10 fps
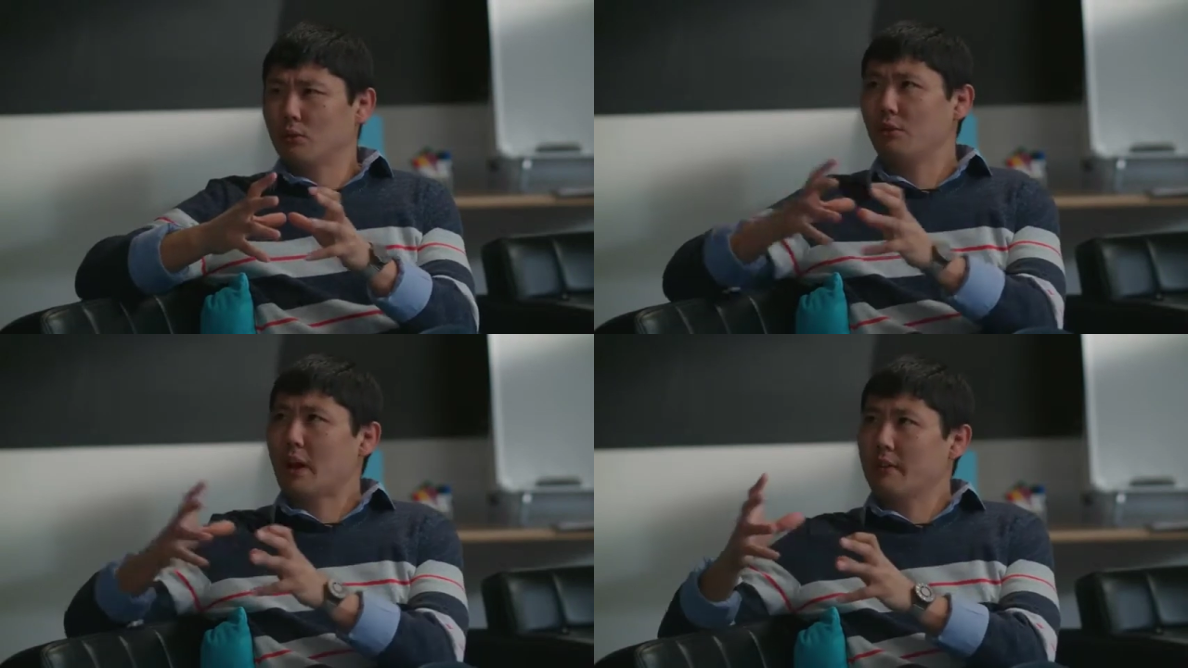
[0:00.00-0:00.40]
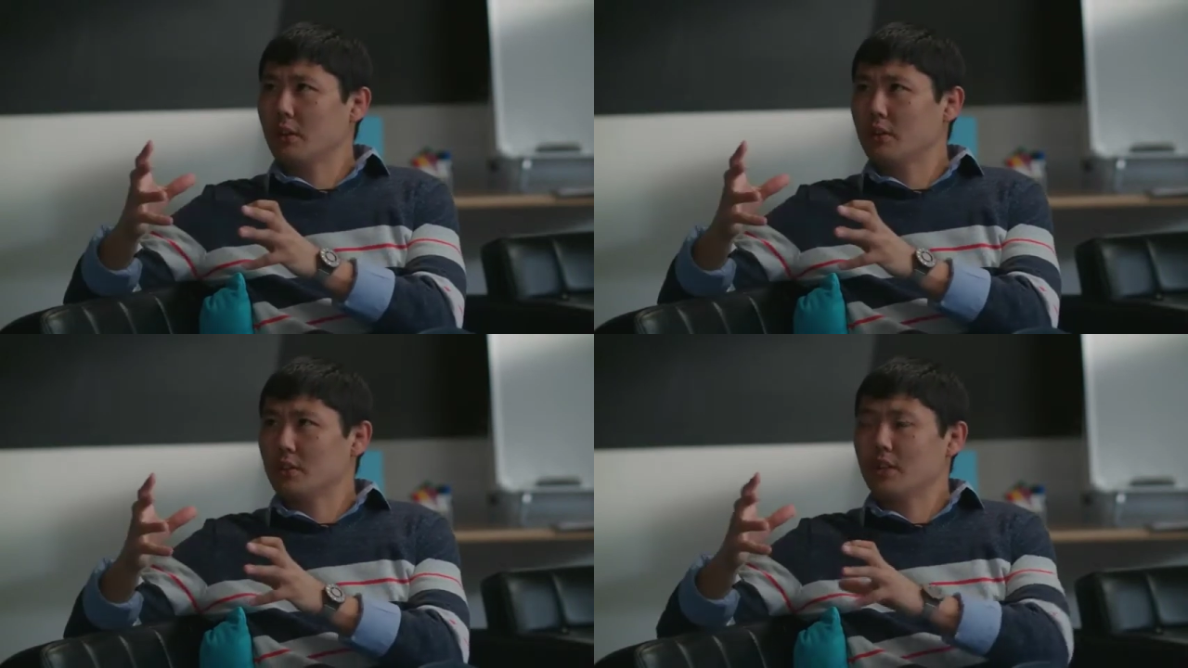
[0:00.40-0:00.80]
5
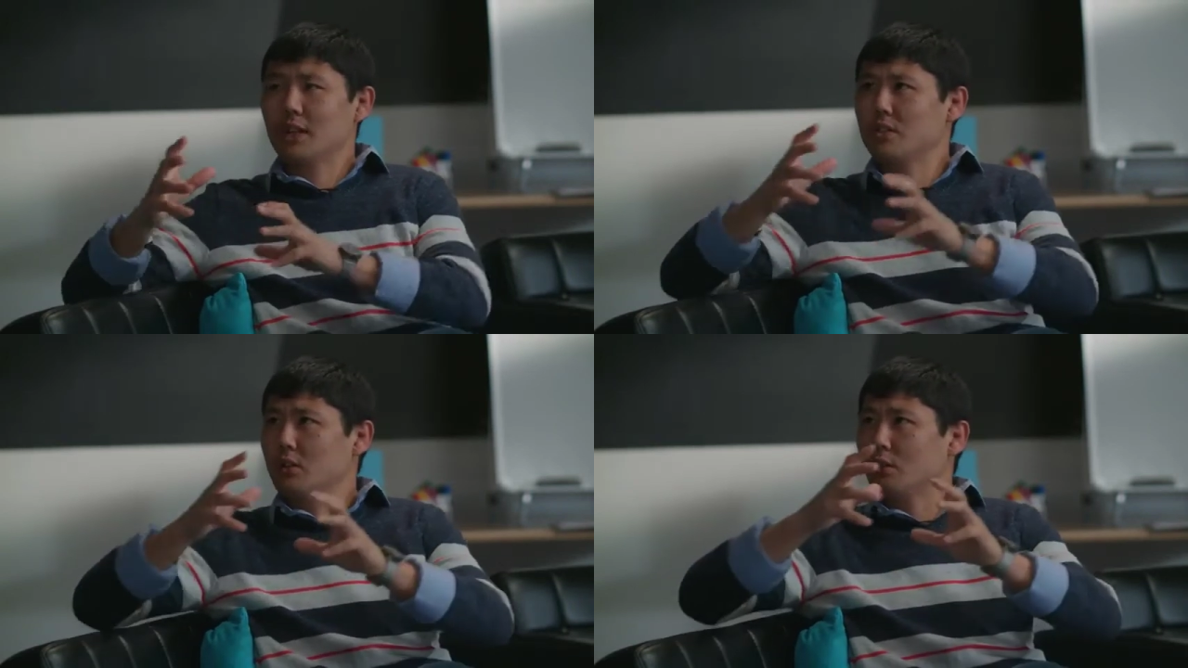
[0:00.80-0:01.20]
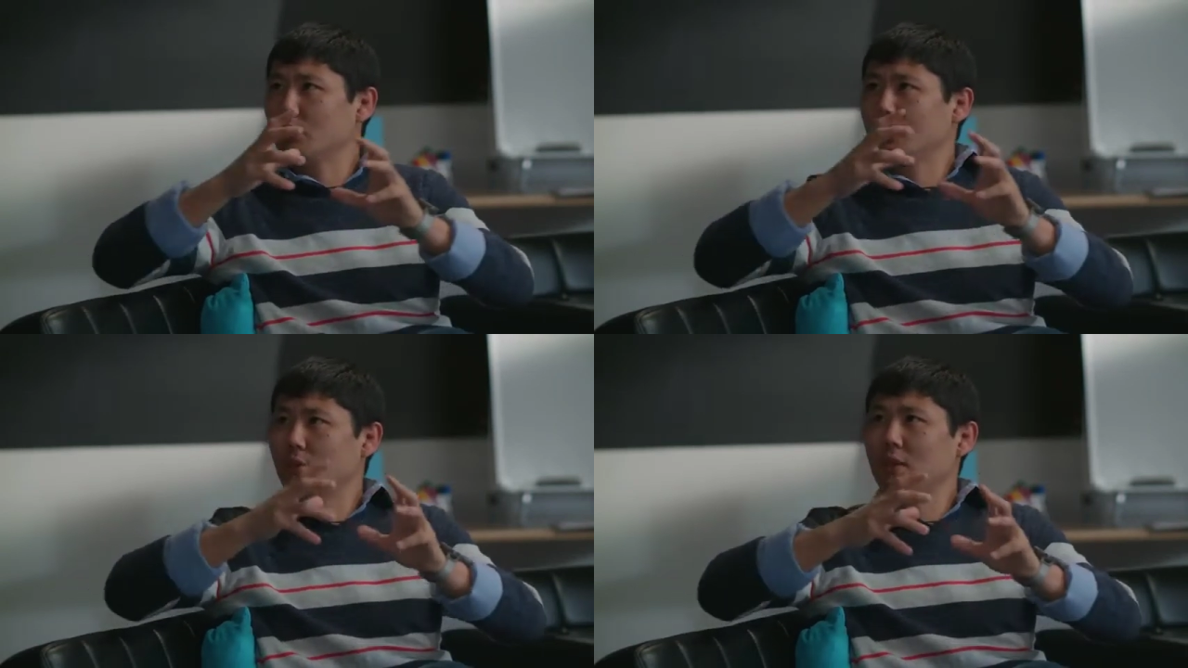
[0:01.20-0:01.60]
years and not 0
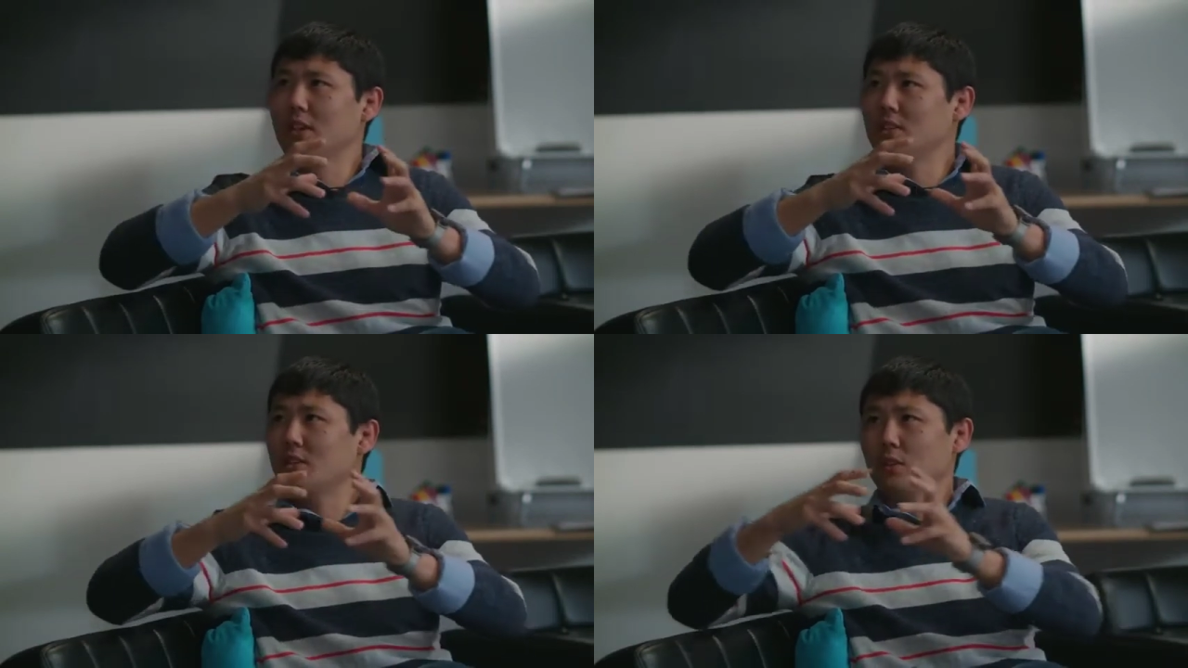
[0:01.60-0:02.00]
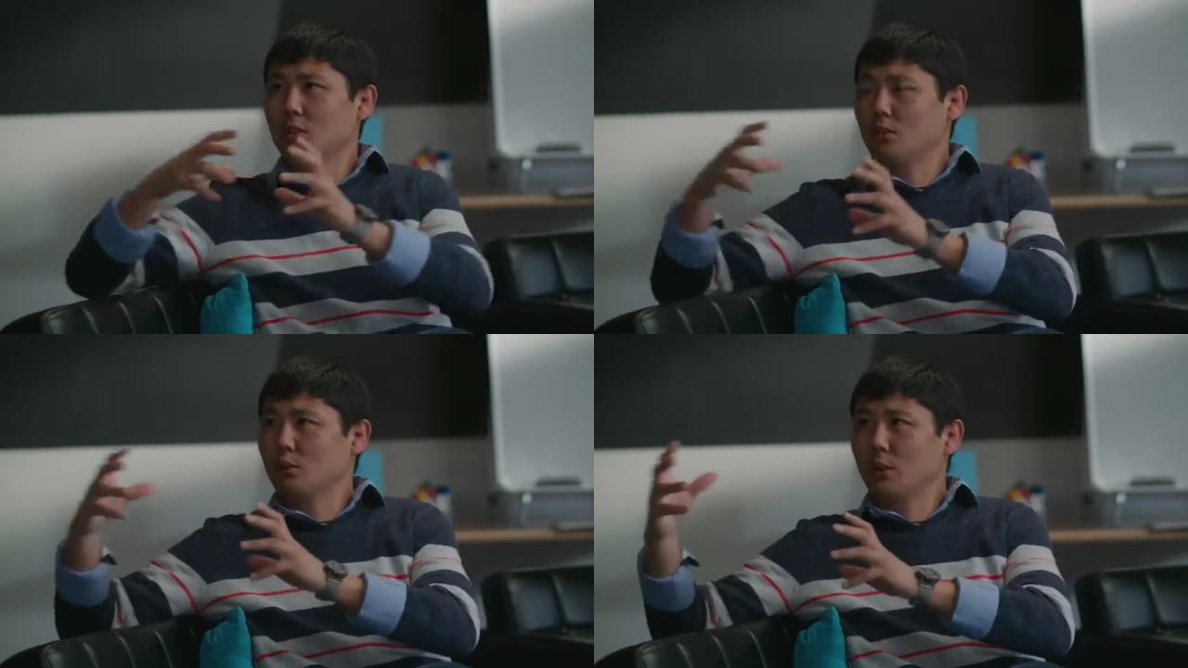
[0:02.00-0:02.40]
to 3, 0
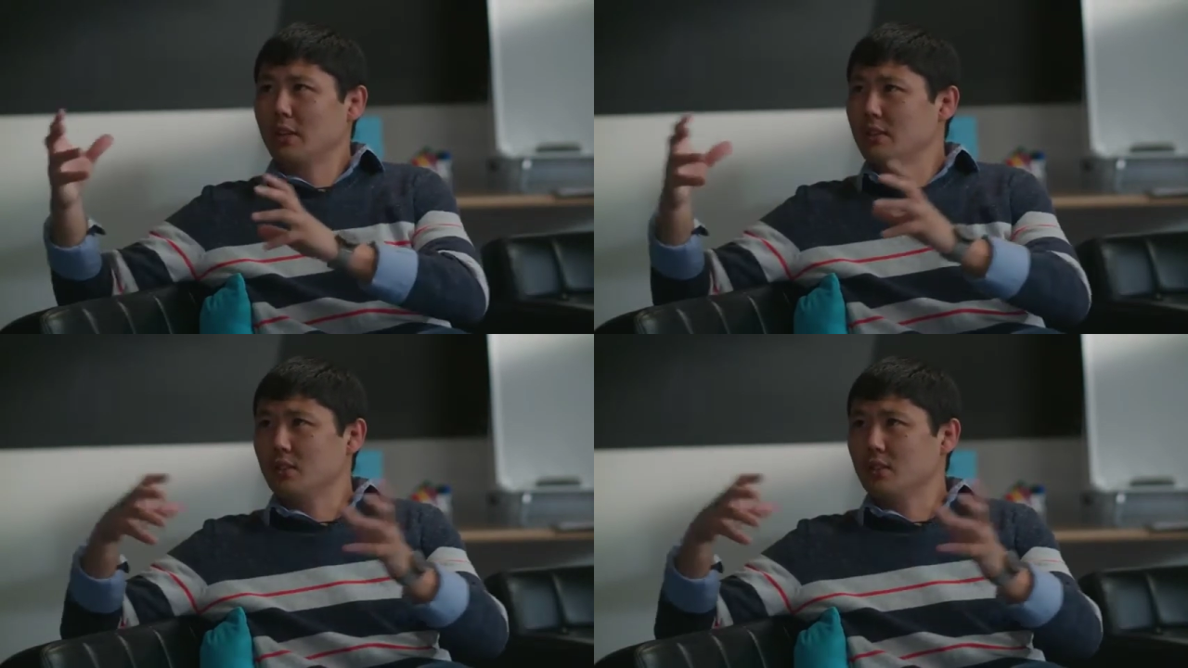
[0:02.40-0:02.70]
to 20,